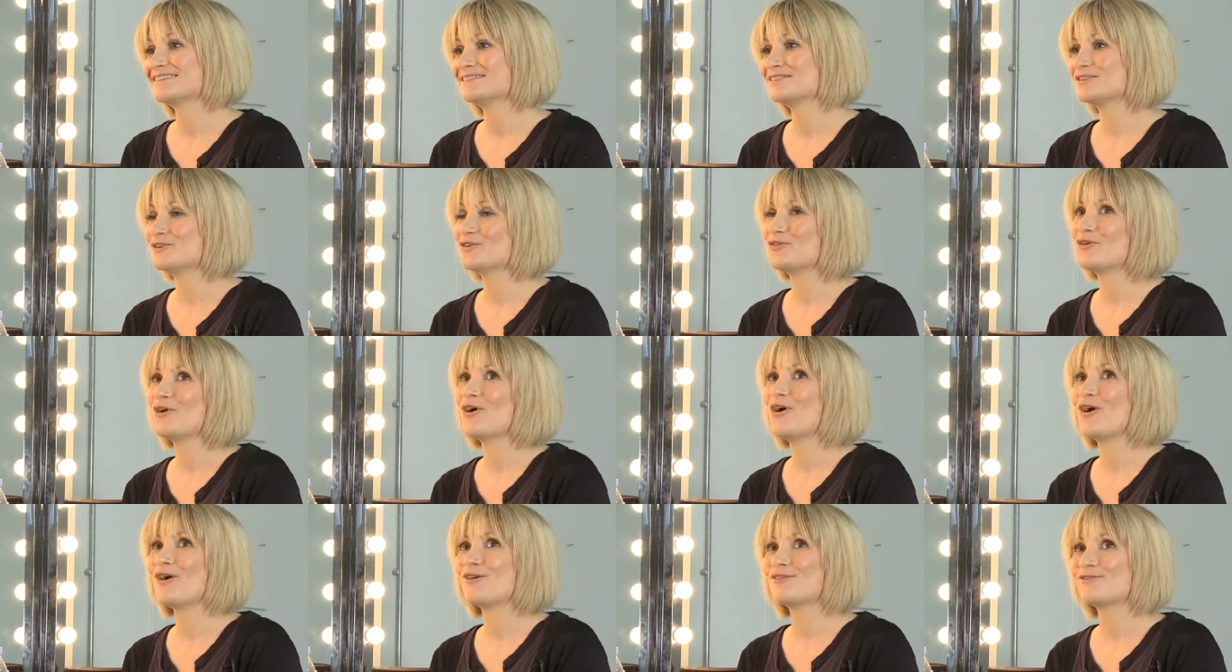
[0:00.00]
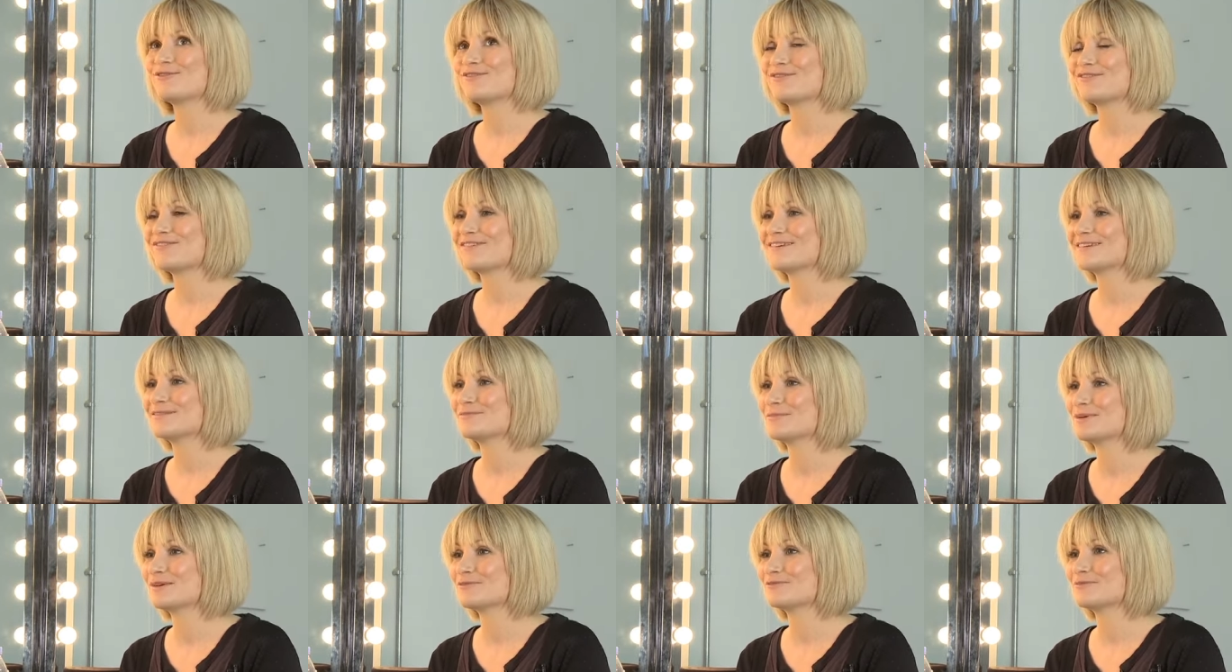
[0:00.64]
You're off a
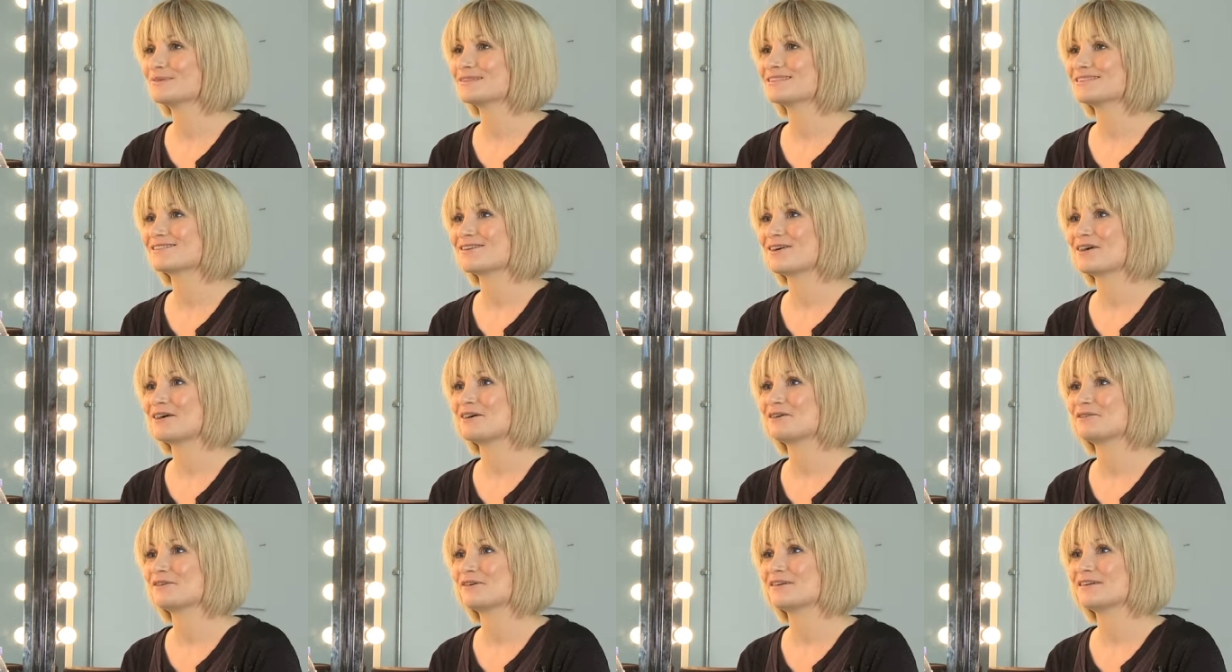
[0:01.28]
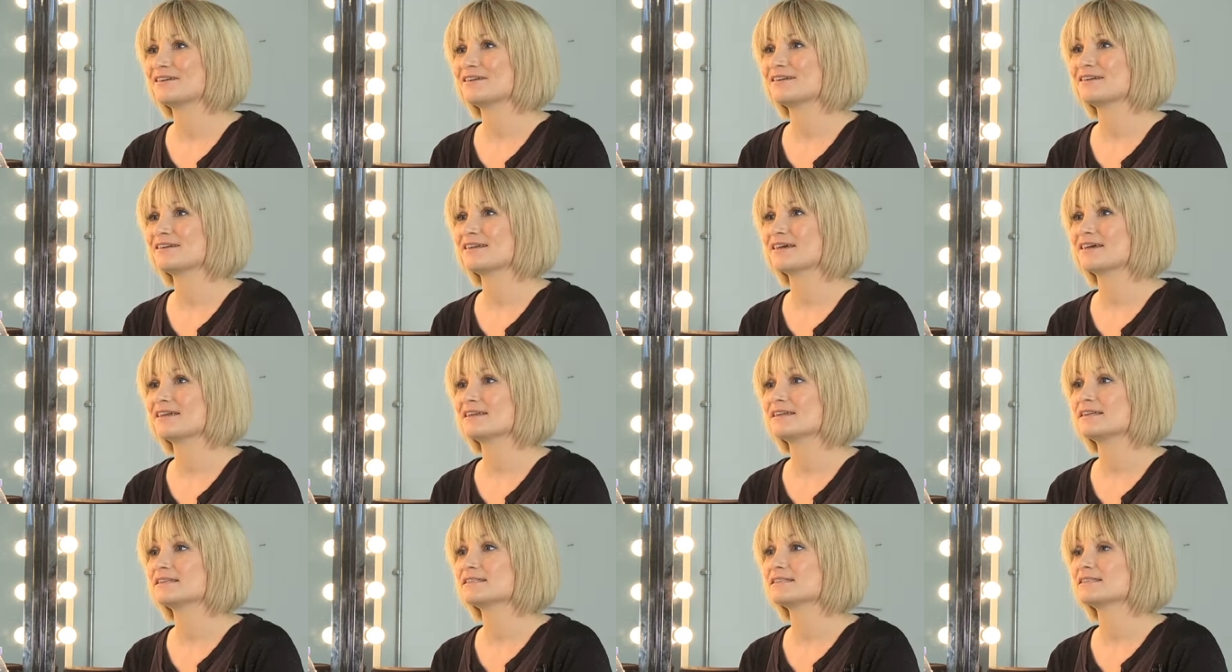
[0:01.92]
bit of mascara, and,
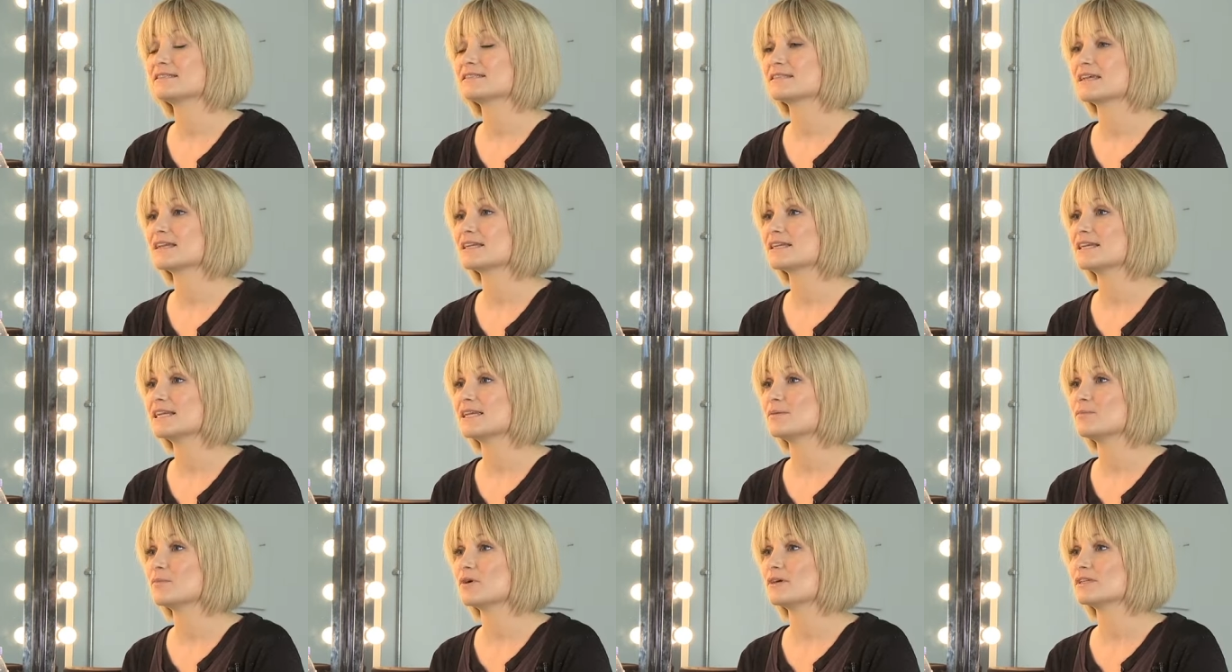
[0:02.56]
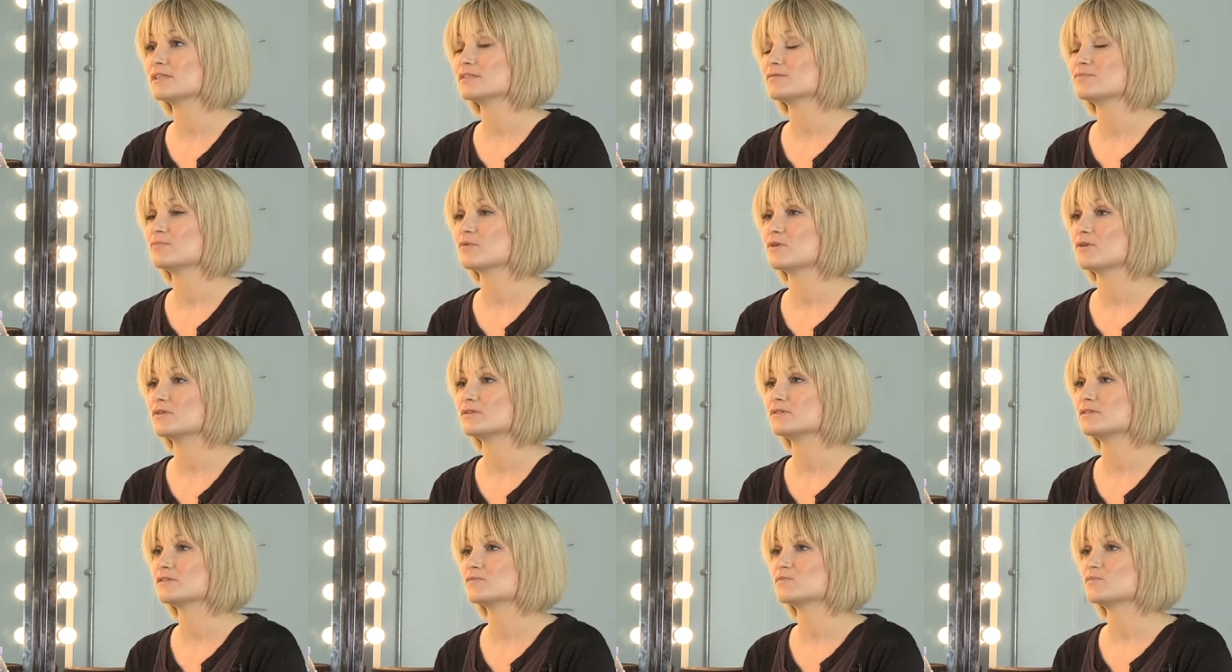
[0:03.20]
and suddenly my
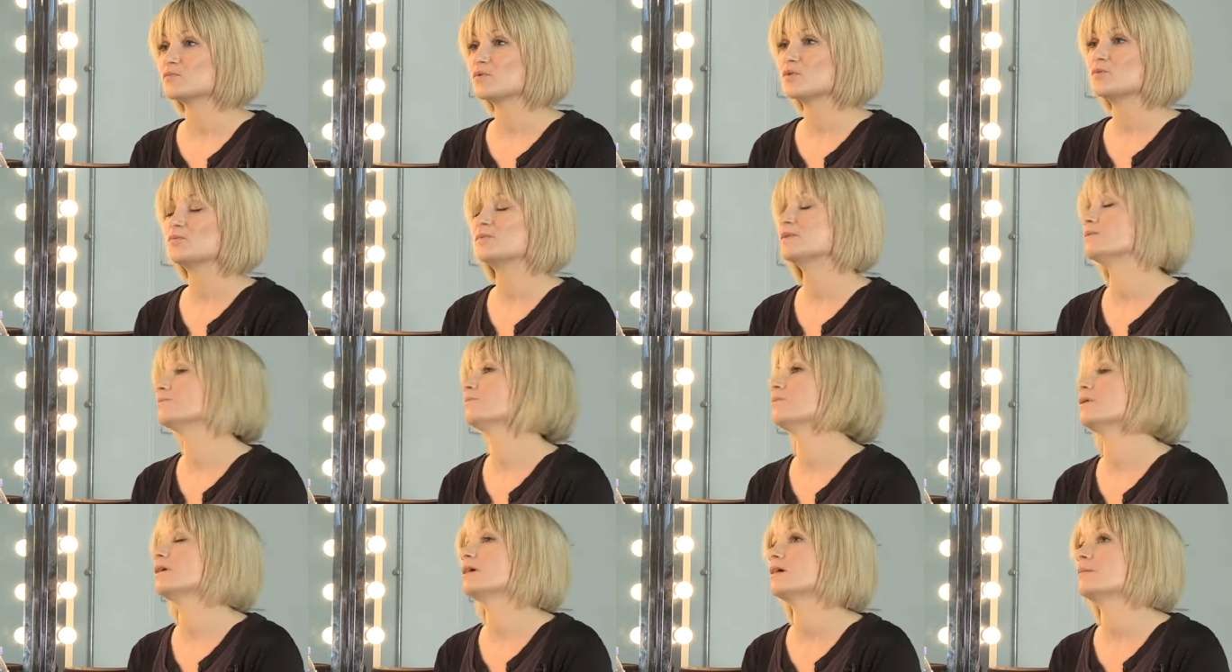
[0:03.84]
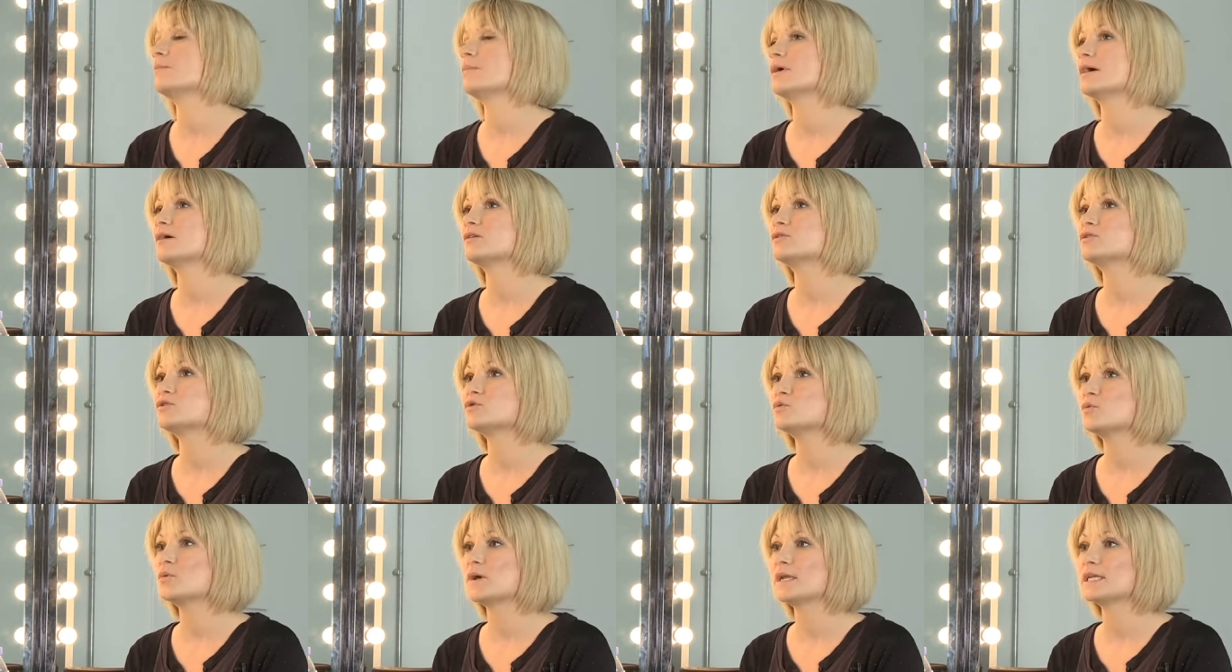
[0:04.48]
spots, probably by
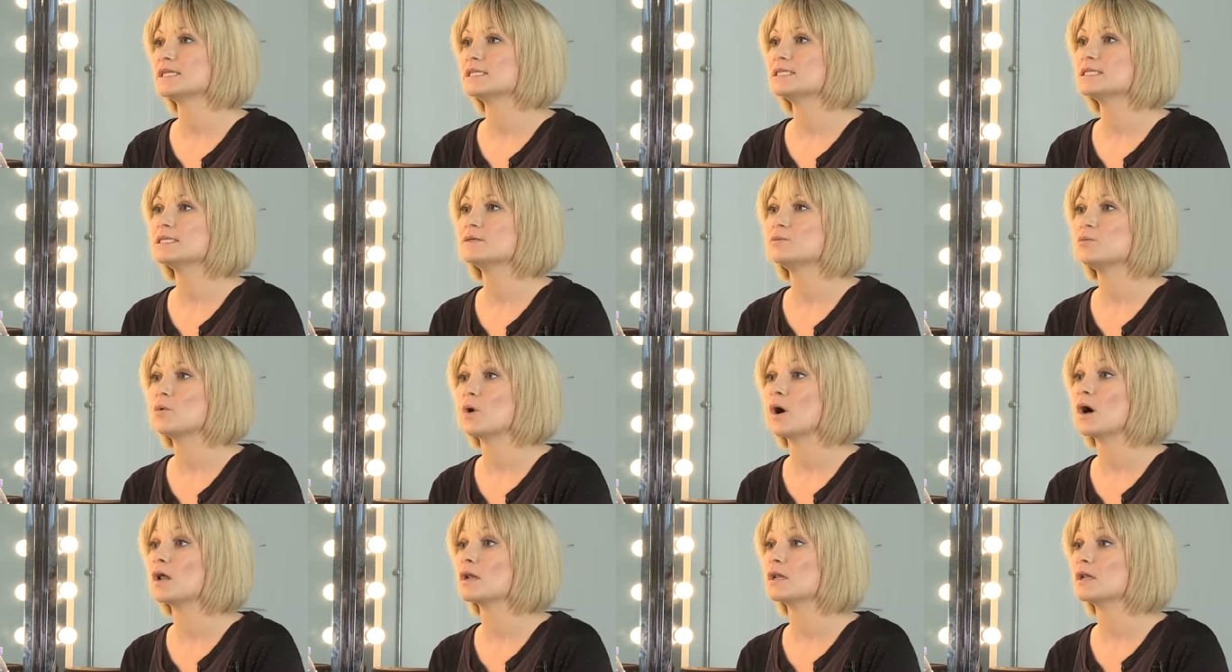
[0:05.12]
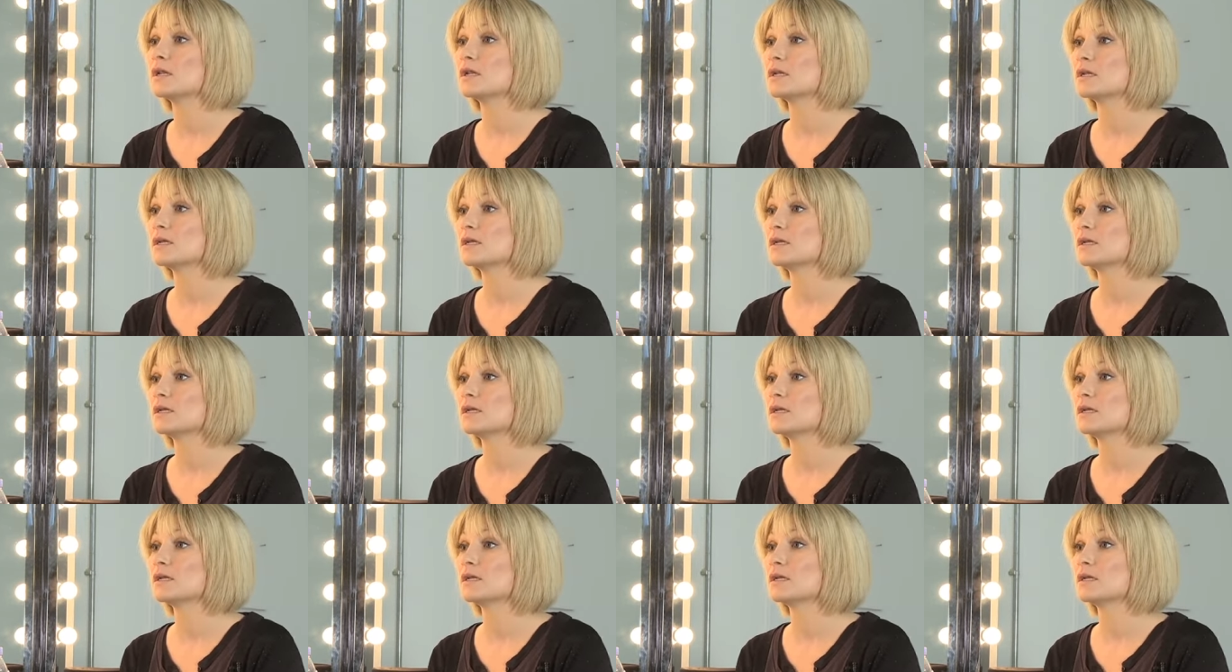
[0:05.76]
about 21,